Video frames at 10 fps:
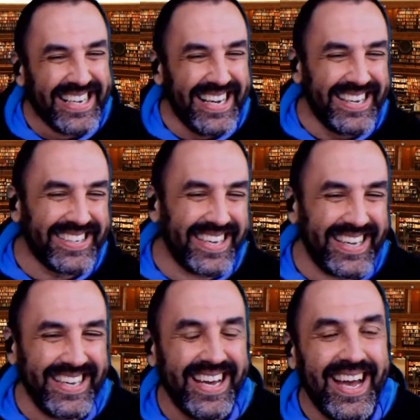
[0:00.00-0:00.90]

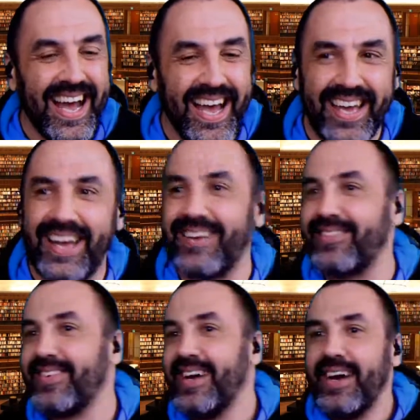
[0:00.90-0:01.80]
Okay,
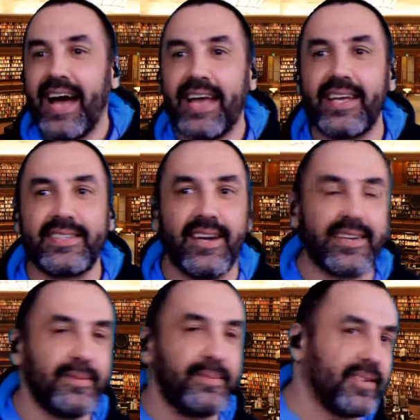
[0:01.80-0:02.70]
I can
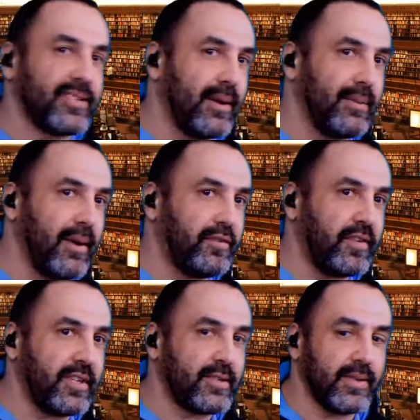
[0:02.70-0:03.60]
talk about some of
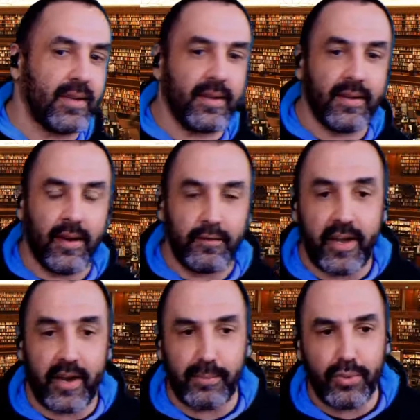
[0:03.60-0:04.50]
his of
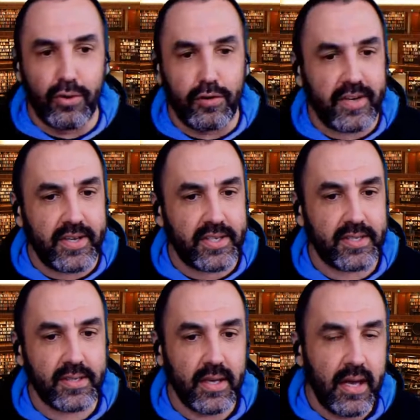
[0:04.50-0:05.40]
their
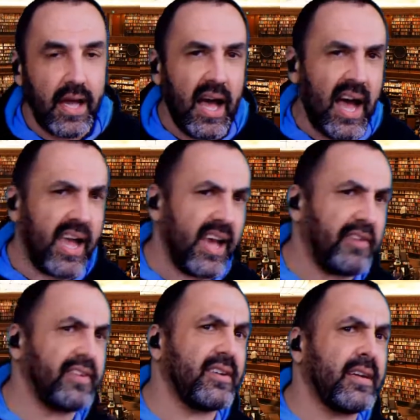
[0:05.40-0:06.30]
movies. I
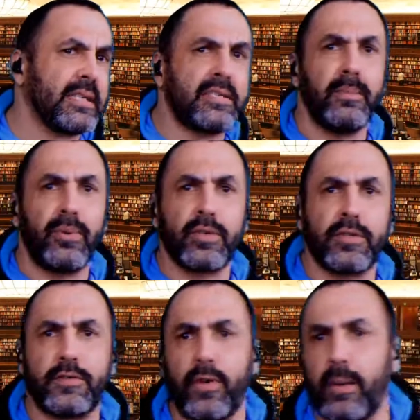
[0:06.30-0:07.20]
have some
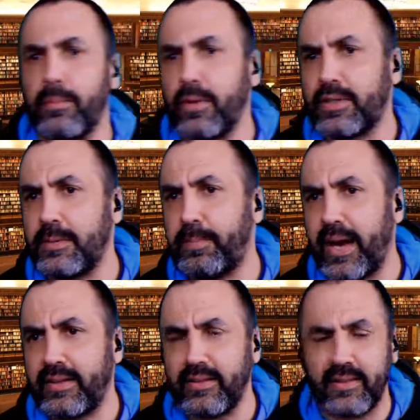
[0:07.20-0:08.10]
books from Monty
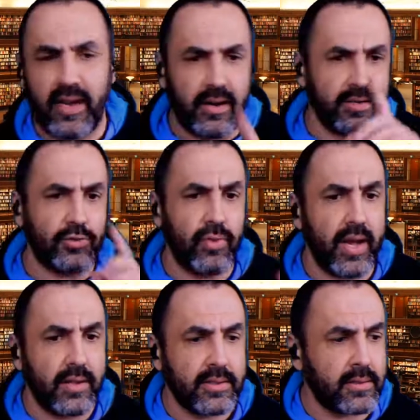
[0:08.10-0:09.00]
Python there as
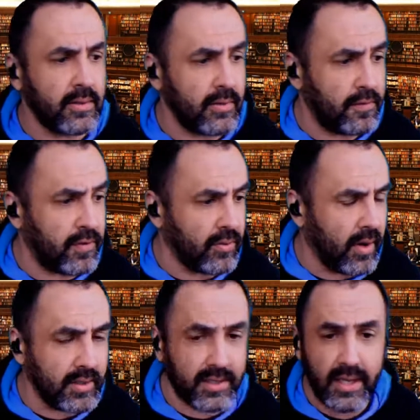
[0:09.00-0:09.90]
well. So if you
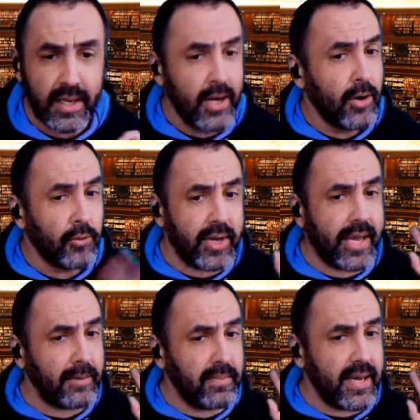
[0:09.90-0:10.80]
want, we
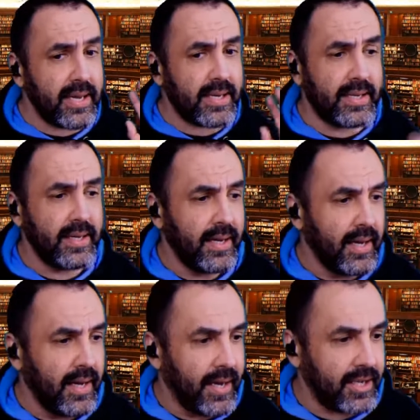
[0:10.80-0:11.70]
can make
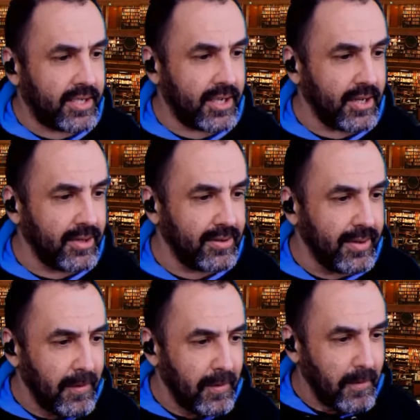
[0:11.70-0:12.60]
a show
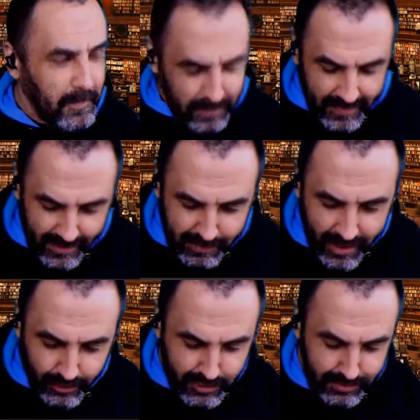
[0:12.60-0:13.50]

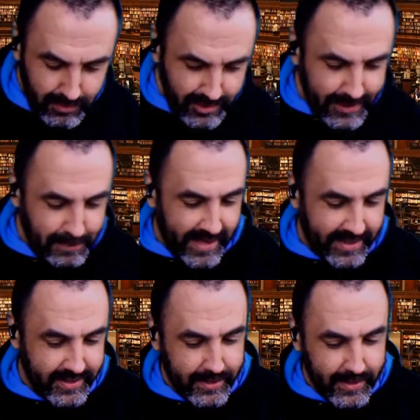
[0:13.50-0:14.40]
about Monty
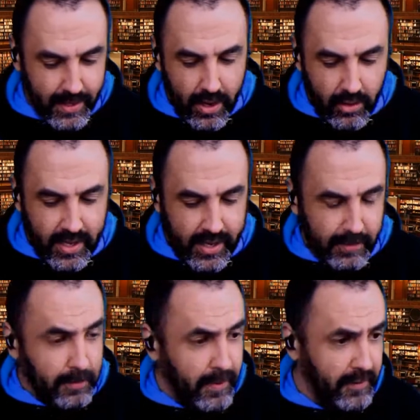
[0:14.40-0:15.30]
Python.
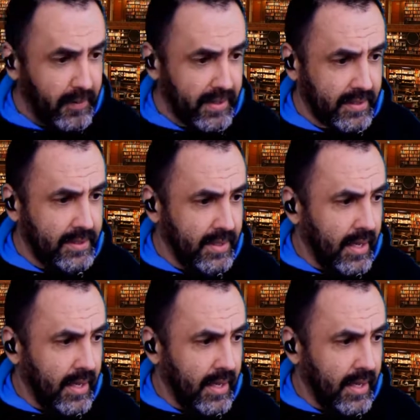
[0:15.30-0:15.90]
Okay, perfect.